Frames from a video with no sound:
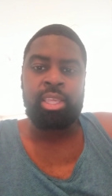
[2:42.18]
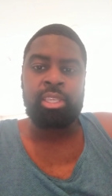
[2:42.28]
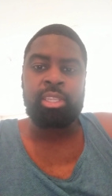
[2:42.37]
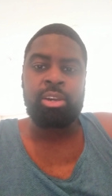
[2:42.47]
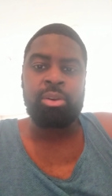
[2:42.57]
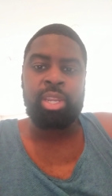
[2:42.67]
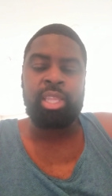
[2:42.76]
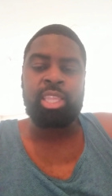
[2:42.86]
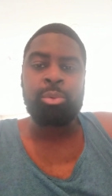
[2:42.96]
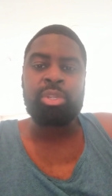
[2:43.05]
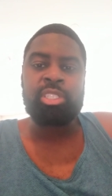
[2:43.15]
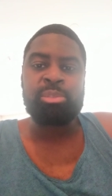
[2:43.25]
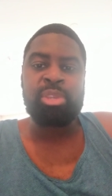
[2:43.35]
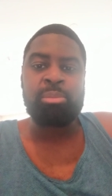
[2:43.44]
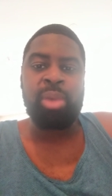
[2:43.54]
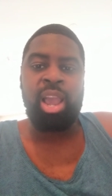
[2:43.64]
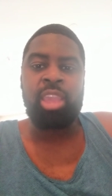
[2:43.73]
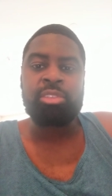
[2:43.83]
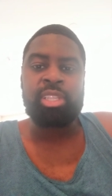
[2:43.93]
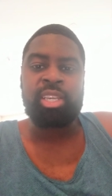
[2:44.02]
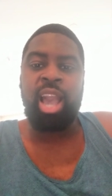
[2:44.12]
You know, and I think we need to be
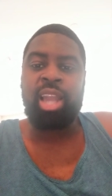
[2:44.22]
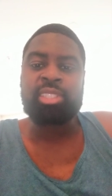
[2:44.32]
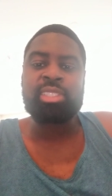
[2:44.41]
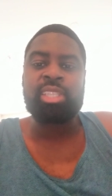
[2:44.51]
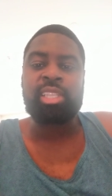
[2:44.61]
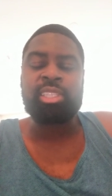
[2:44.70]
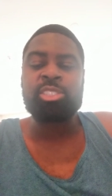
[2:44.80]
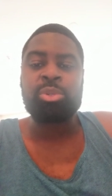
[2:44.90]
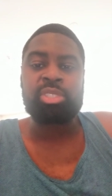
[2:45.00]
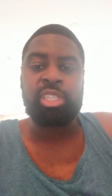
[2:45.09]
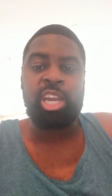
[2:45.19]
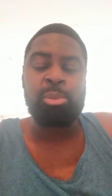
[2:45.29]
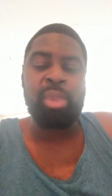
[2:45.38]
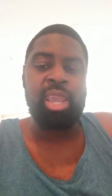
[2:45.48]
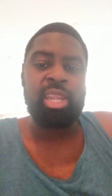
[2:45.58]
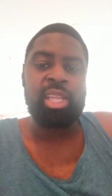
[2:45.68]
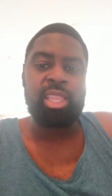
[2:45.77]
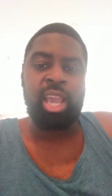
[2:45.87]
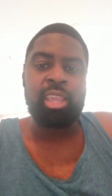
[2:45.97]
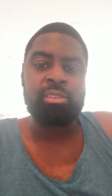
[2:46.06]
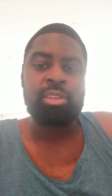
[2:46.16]
mindful and cognizant that this was a young man that
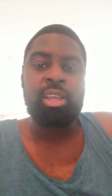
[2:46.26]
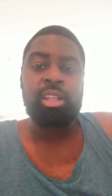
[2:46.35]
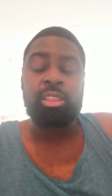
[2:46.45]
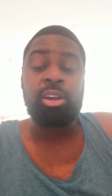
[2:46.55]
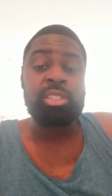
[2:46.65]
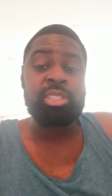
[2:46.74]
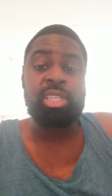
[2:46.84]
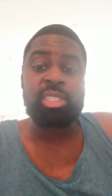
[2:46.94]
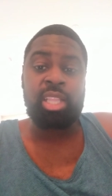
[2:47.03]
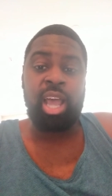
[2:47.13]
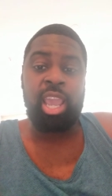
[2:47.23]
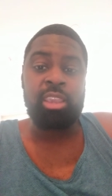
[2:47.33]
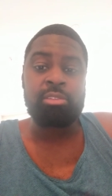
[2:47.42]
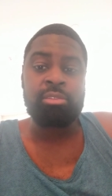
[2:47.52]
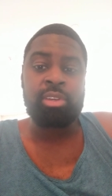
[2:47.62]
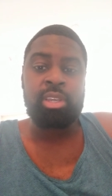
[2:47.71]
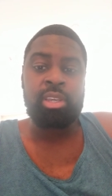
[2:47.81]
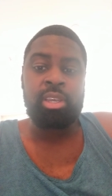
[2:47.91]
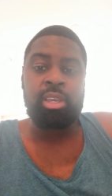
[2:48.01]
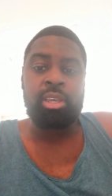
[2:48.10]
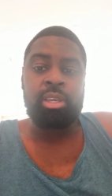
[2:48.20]
life lost his life
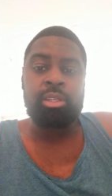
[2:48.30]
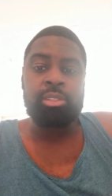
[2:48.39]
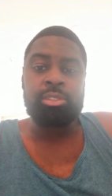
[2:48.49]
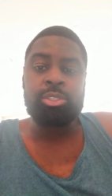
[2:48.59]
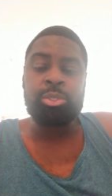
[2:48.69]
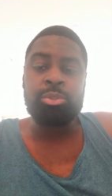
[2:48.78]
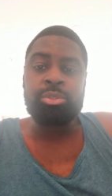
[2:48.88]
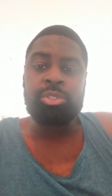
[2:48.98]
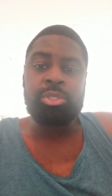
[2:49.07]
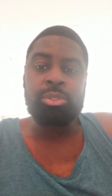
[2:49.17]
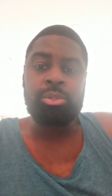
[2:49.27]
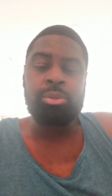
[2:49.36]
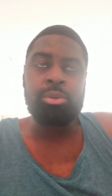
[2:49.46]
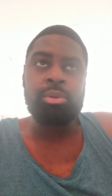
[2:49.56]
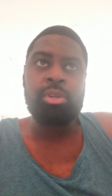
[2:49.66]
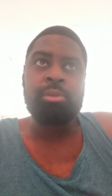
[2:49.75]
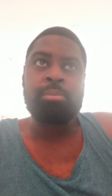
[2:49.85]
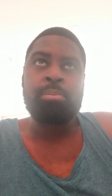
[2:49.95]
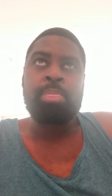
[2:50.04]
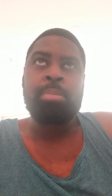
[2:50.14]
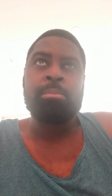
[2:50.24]
due to,
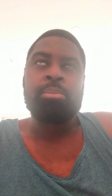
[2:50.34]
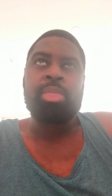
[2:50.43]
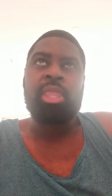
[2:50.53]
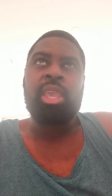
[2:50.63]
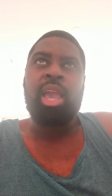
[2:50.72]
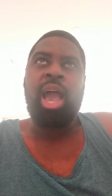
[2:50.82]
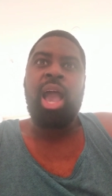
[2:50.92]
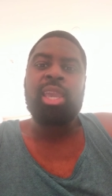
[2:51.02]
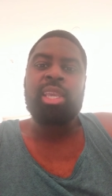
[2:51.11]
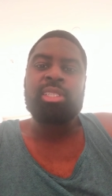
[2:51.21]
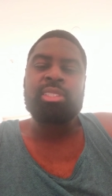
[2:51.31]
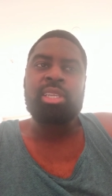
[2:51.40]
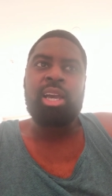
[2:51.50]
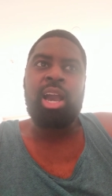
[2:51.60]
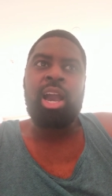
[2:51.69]
I guess,